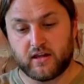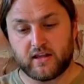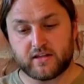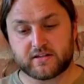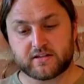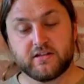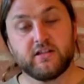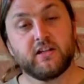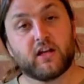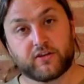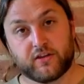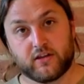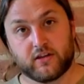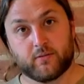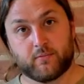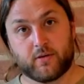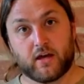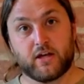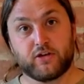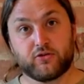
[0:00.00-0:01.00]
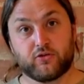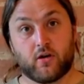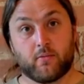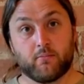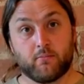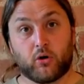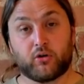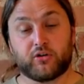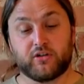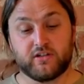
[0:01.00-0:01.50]
It's nothing compared to a
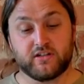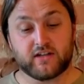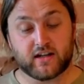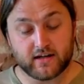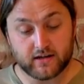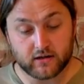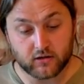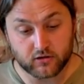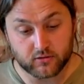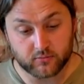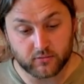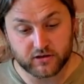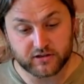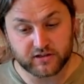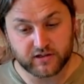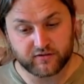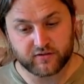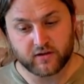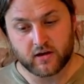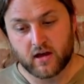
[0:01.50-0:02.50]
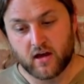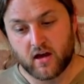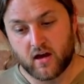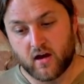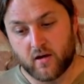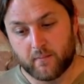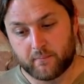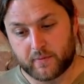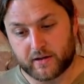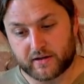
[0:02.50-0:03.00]
modern day locomotive,
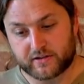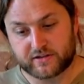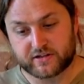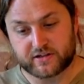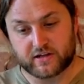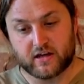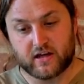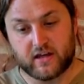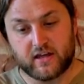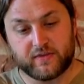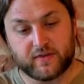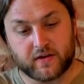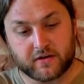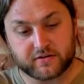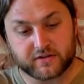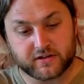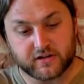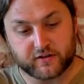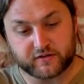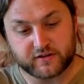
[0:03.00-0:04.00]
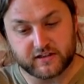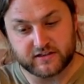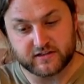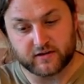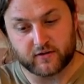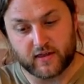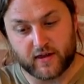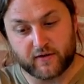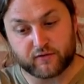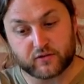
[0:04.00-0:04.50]
but uh, it, there is enough
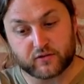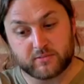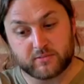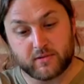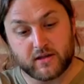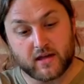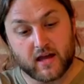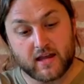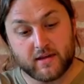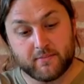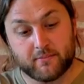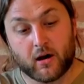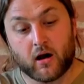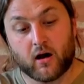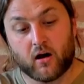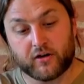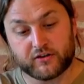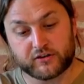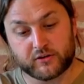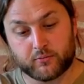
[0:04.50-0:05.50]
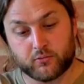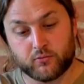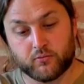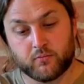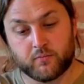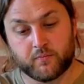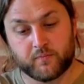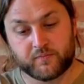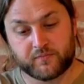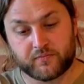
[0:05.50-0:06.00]
detail there to be a
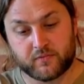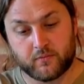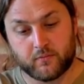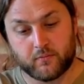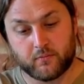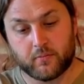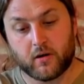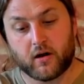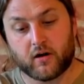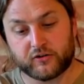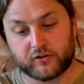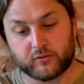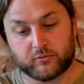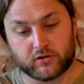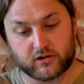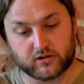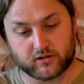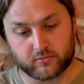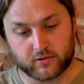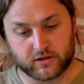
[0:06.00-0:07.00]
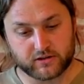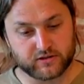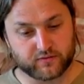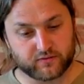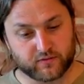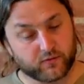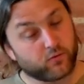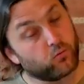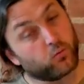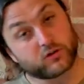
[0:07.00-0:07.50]
passable, passable
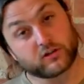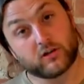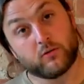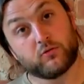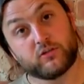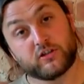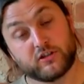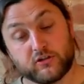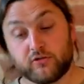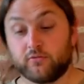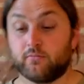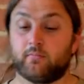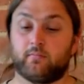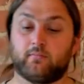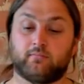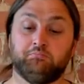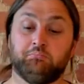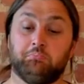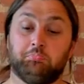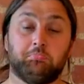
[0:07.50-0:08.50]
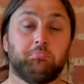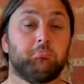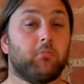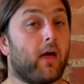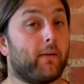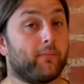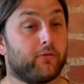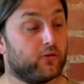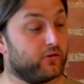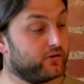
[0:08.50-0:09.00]
locomotive. And for what I want to do,
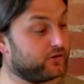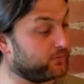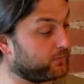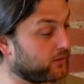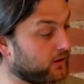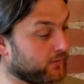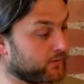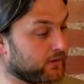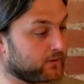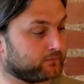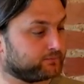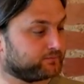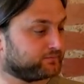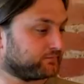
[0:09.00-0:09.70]
absolutely superb.